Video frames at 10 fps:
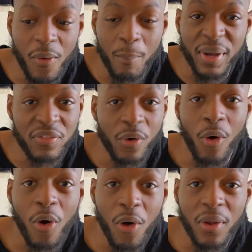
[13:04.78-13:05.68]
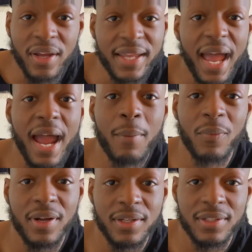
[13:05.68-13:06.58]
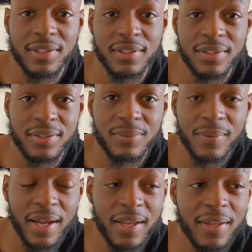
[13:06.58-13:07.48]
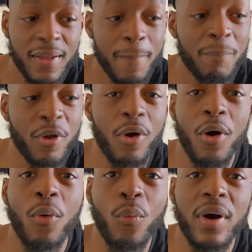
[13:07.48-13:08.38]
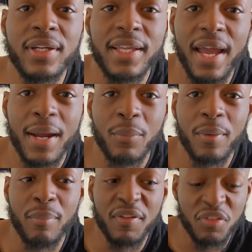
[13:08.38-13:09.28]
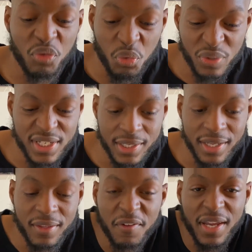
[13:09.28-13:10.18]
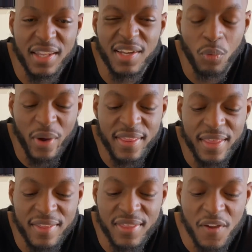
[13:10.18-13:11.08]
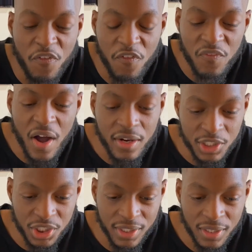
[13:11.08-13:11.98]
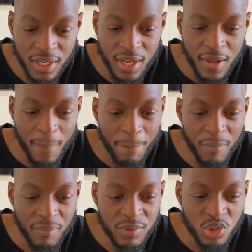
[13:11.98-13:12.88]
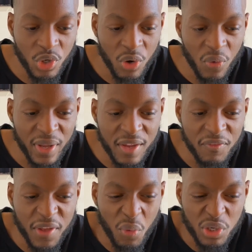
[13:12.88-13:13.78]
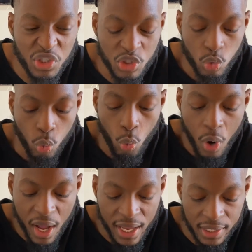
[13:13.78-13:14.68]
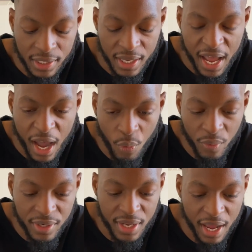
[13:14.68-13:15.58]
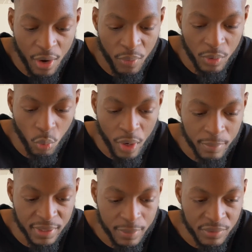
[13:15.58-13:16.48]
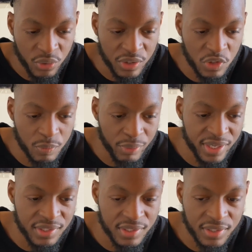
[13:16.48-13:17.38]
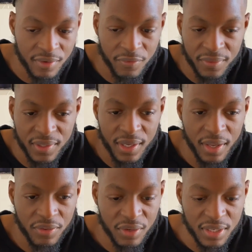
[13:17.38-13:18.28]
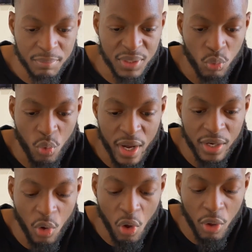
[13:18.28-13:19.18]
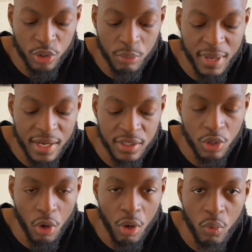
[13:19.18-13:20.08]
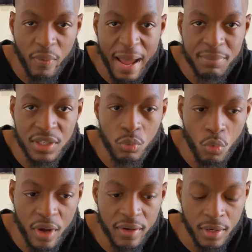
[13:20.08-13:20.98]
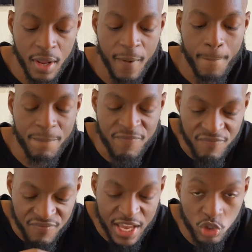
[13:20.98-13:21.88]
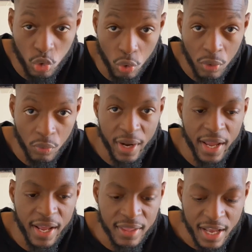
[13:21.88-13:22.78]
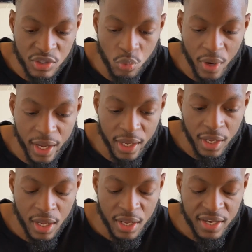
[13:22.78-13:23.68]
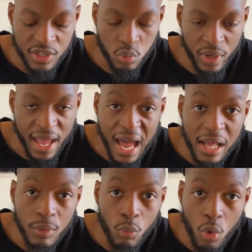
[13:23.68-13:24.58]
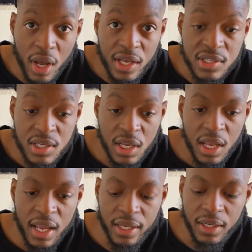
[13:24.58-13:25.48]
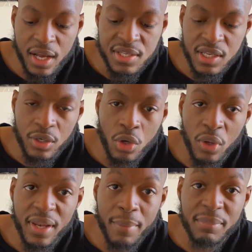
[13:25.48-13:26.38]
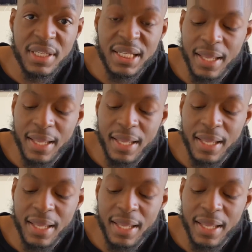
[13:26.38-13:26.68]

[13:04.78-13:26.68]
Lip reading: but they're all a camera, right? They're all one camera, but 3 in the way that they function. So if they were just one, how would one be able to express itself with the other? It'd be one, all humanity all wrapped in one vessel, right? And that's what Adam was. And God said, no, let me